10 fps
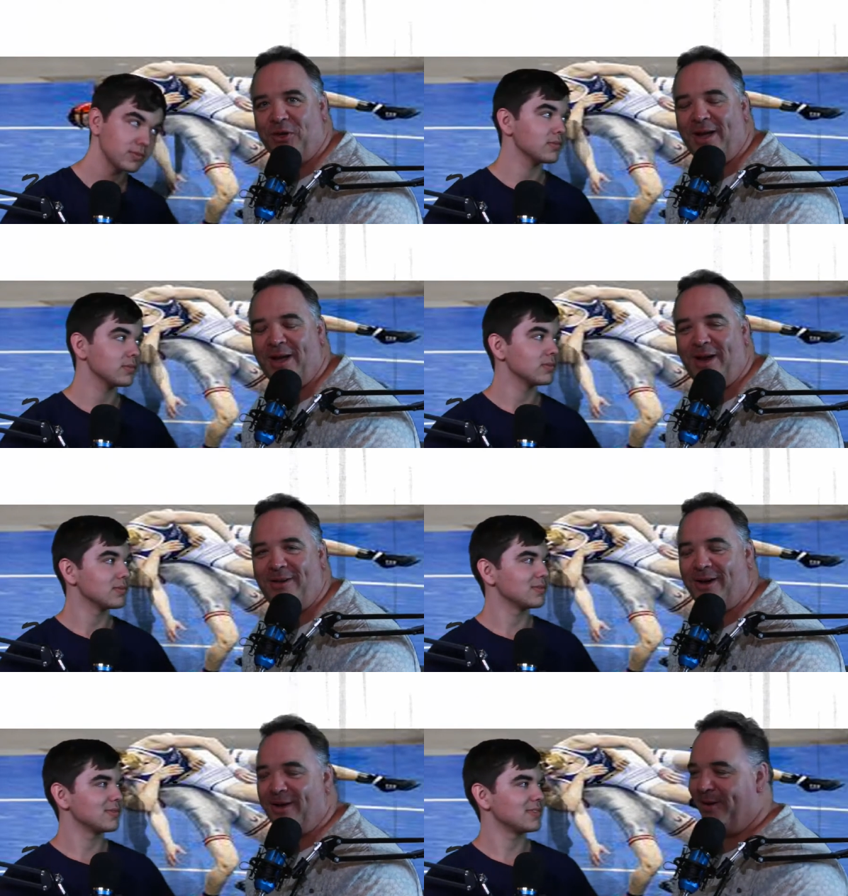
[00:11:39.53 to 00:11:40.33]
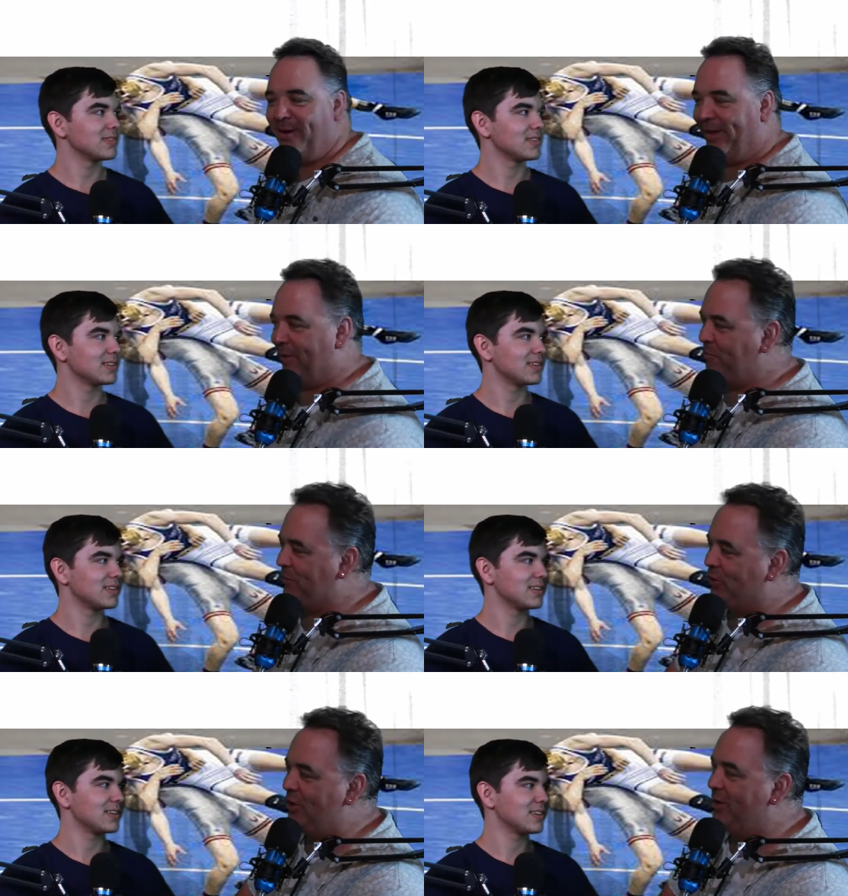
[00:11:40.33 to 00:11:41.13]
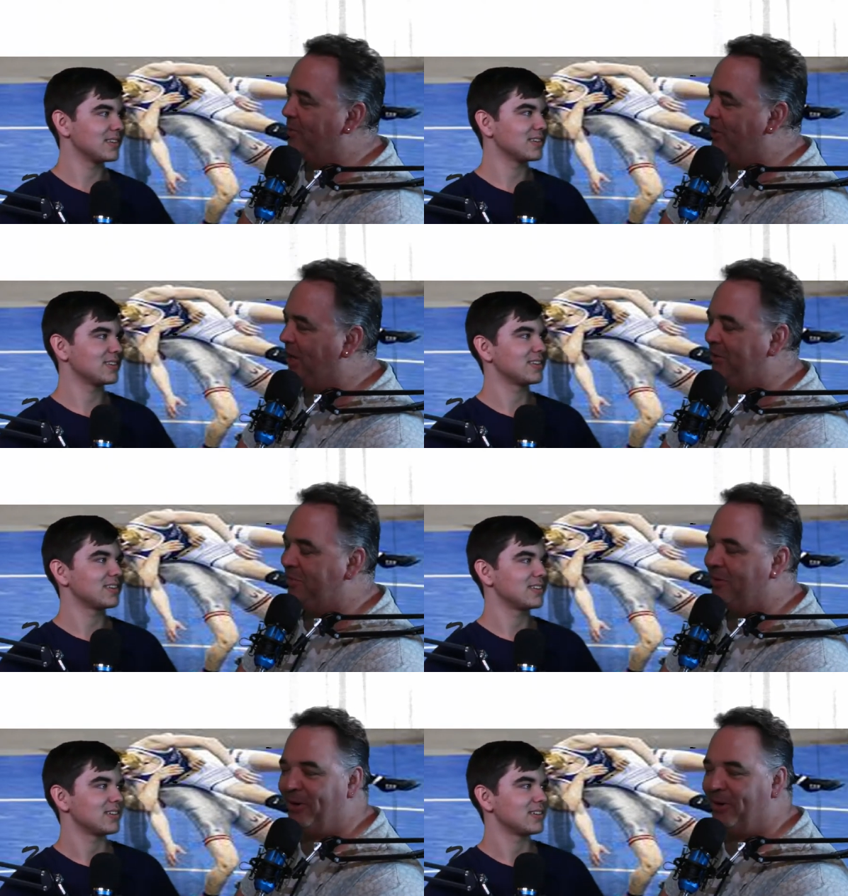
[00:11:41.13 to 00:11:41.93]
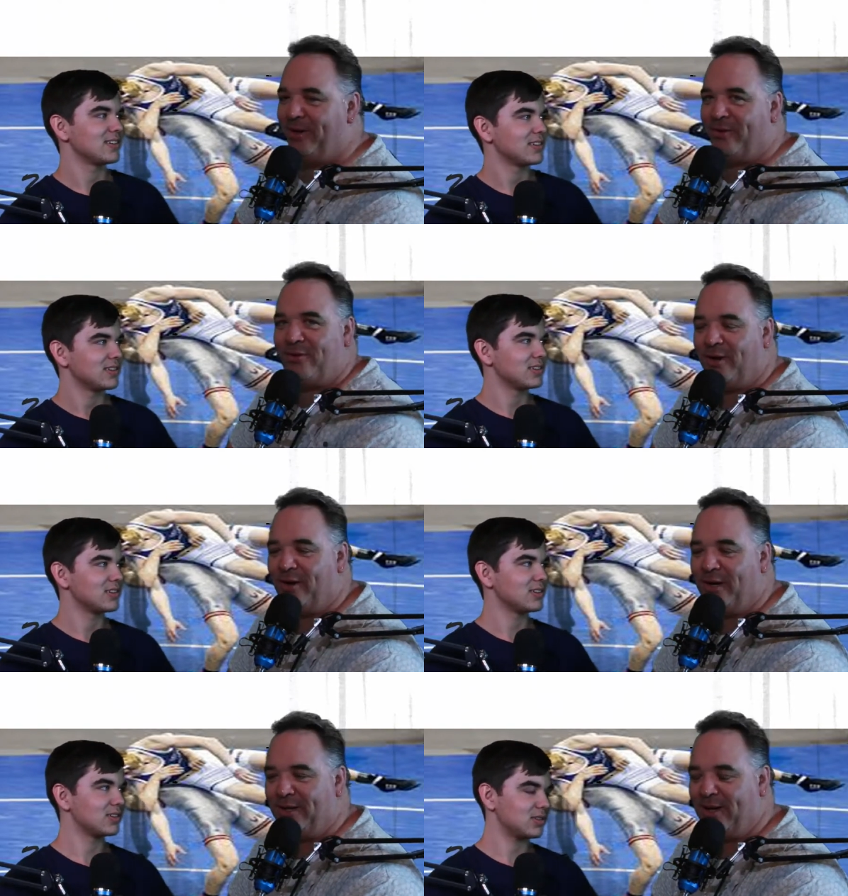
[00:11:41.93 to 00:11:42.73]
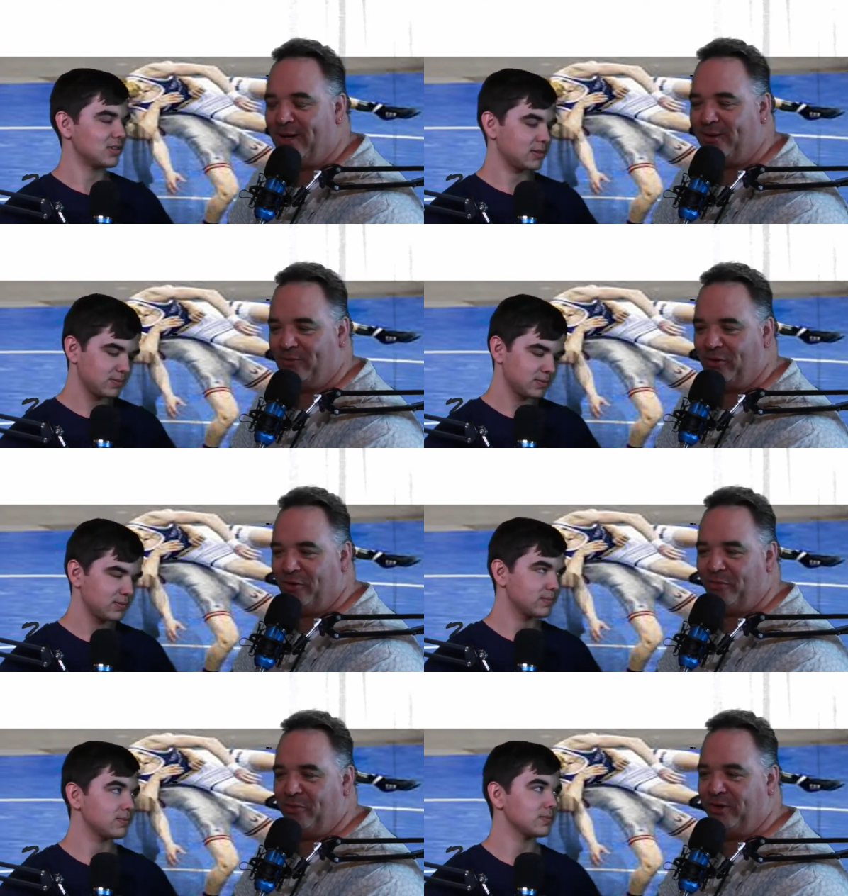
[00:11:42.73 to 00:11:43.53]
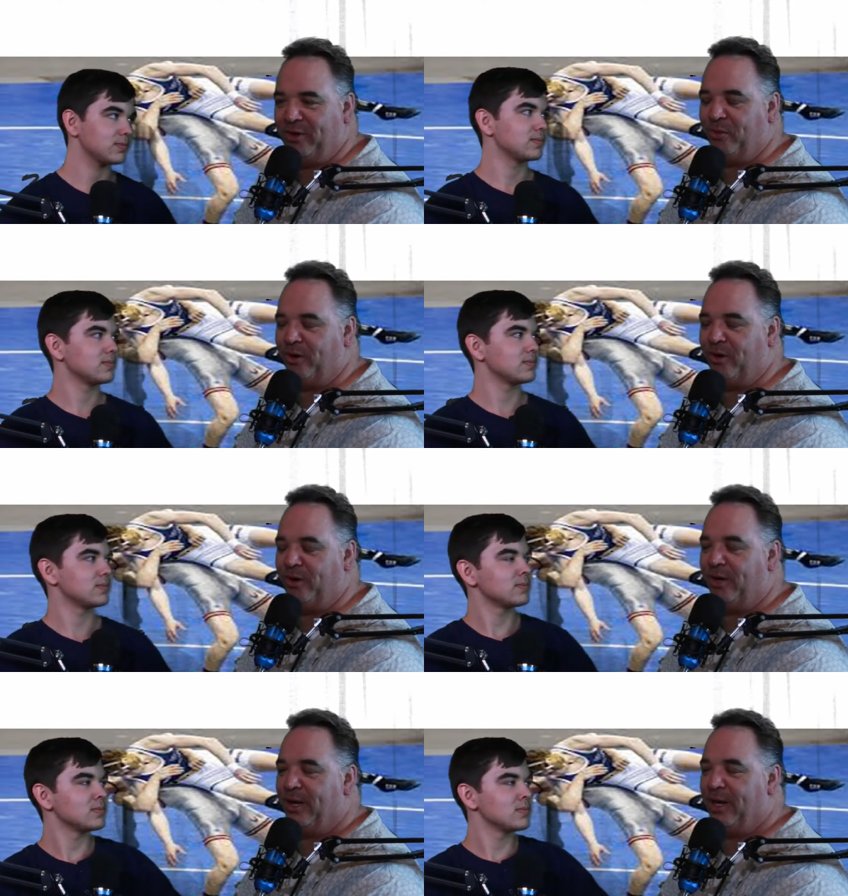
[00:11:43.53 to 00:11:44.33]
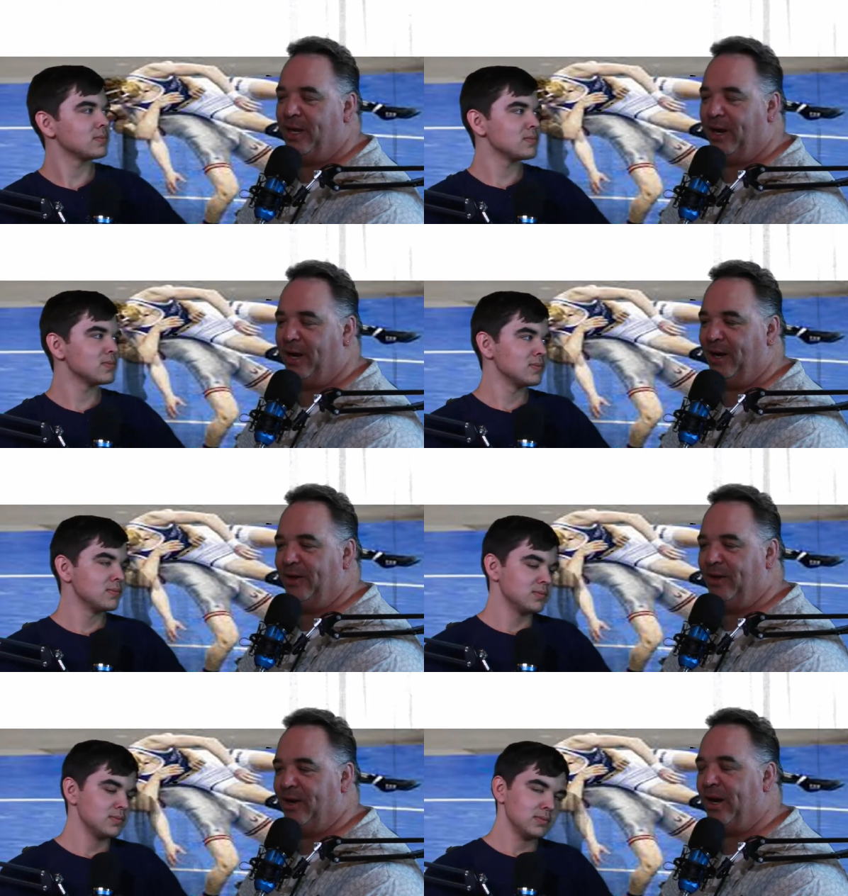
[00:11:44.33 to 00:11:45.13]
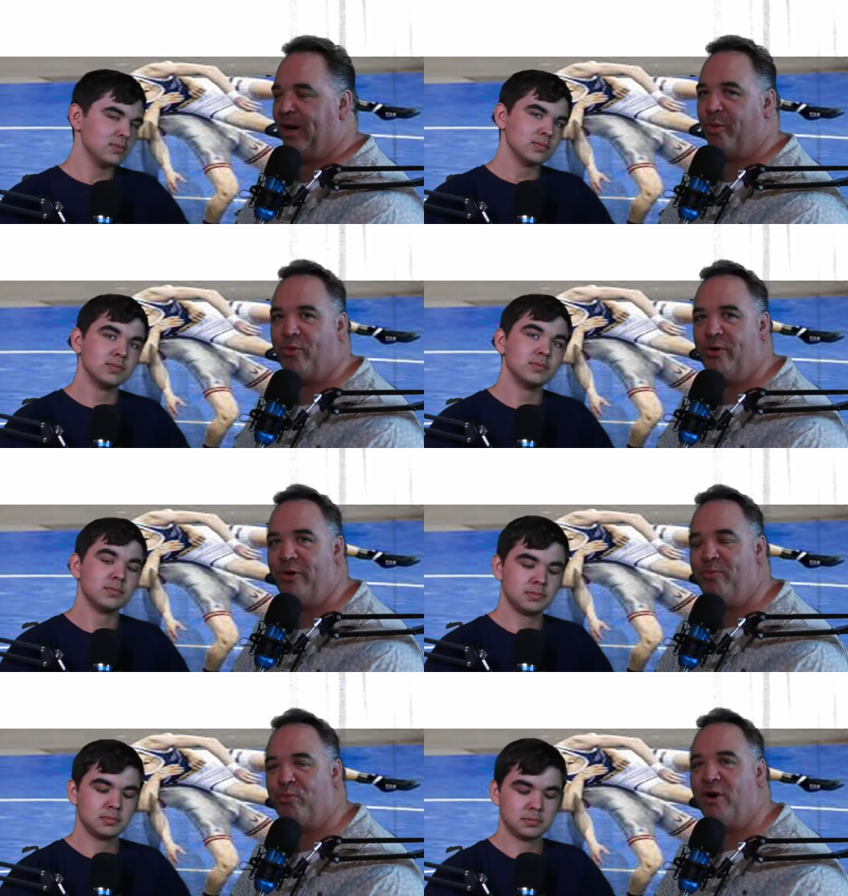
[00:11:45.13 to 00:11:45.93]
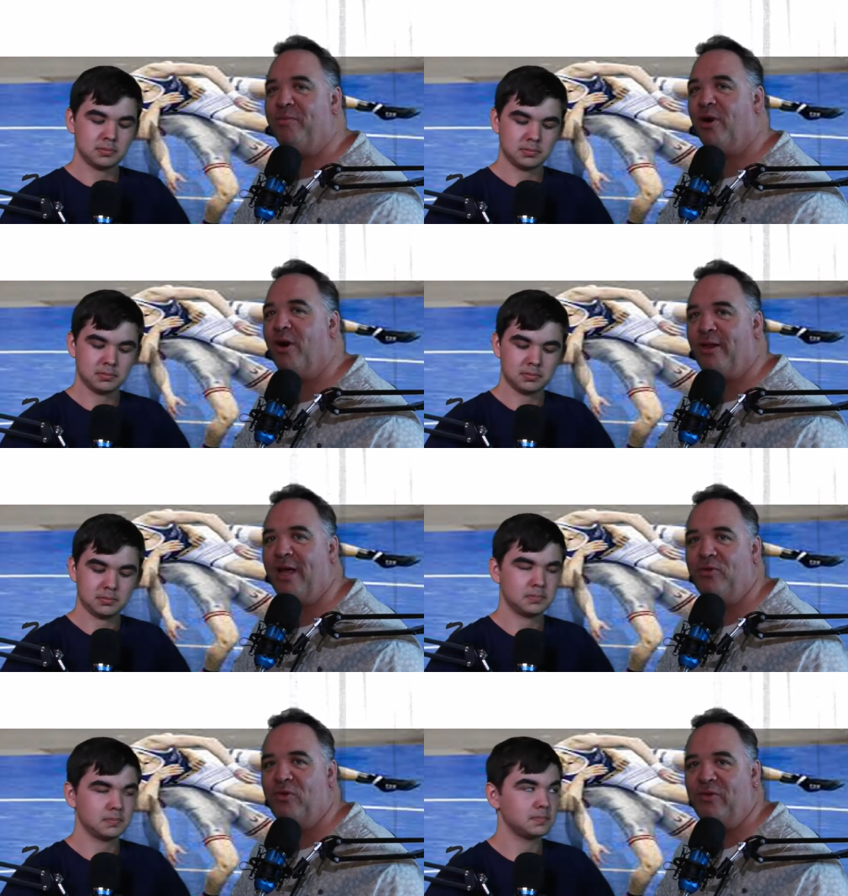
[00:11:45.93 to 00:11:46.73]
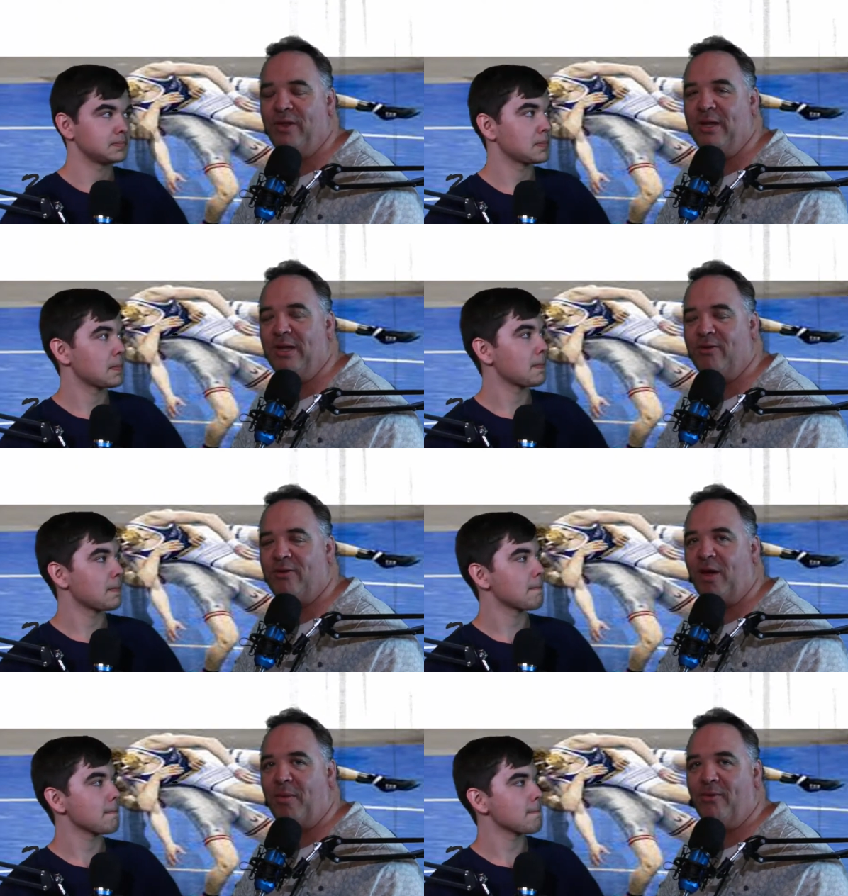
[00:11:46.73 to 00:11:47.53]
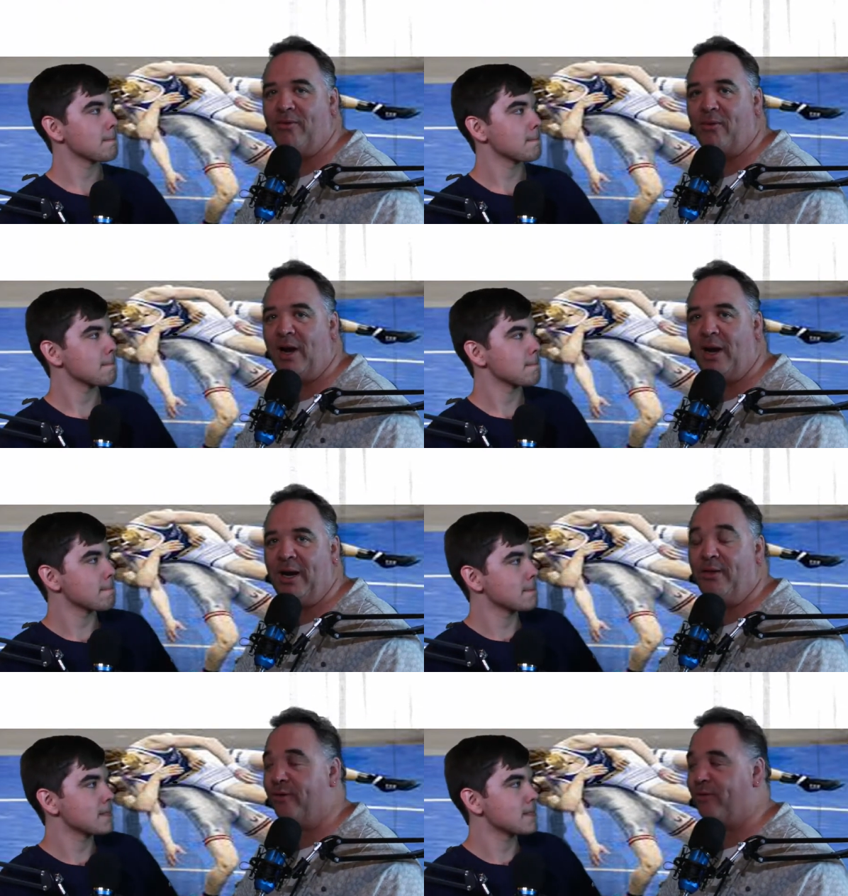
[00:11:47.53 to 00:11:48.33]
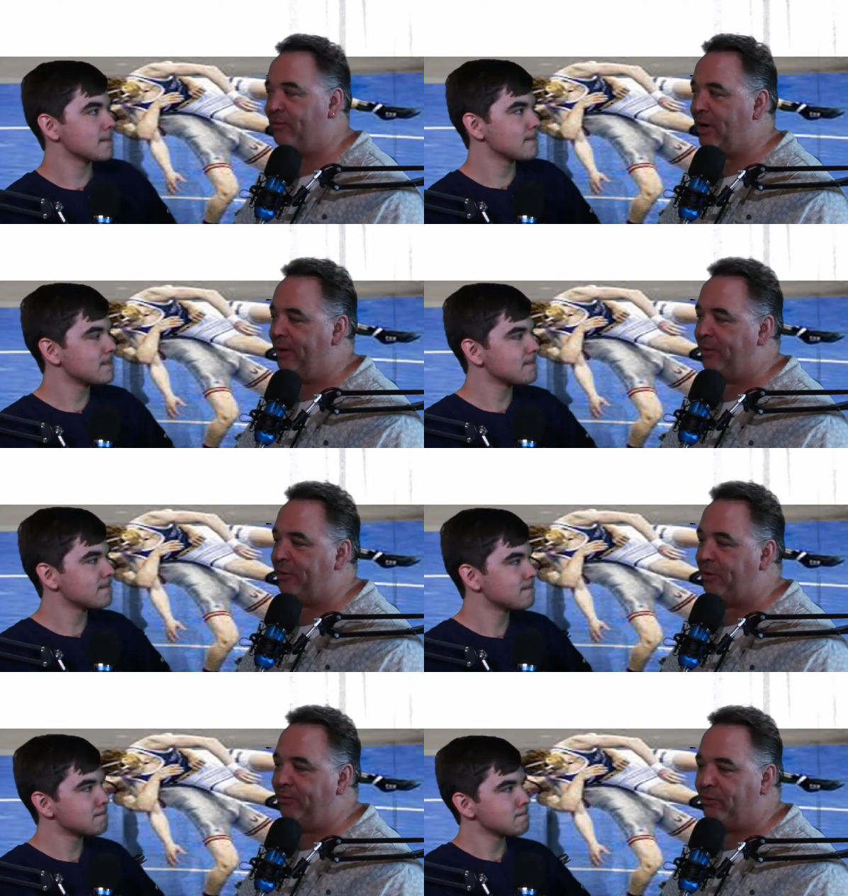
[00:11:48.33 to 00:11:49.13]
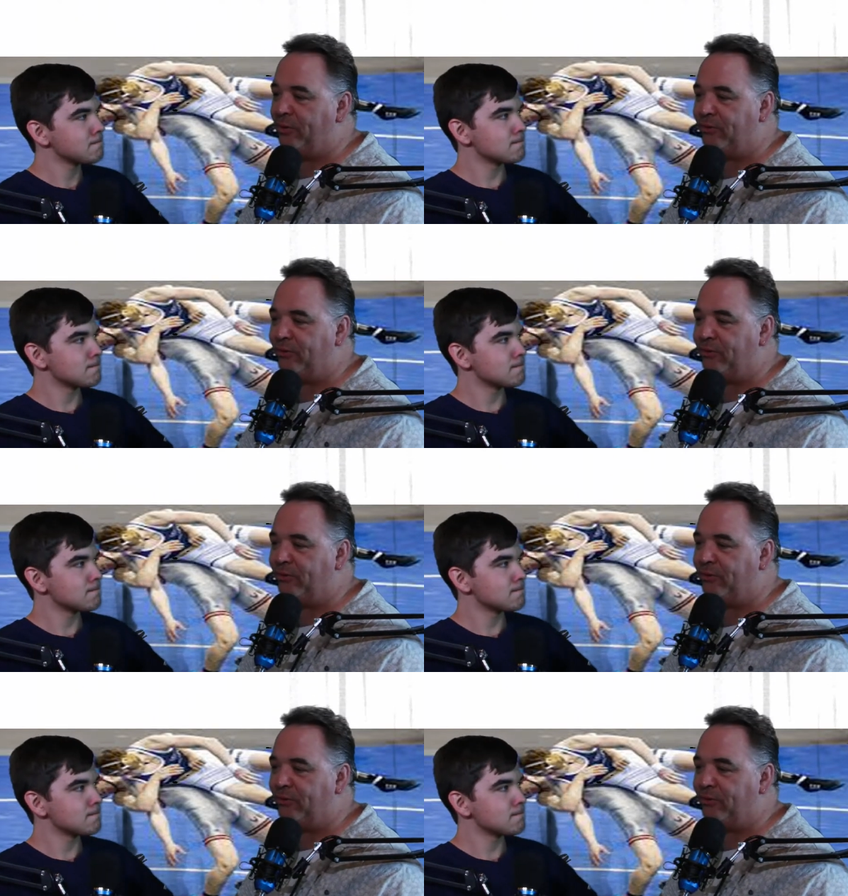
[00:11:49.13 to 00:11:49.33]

Speaker 1: that? Uh, that was Machine Gun Baby, my buddies at, uh, at Hectic Films, Ricky Bird. Uh, they are pre- premiering that movie this coming Friday, this Friday, the 31st,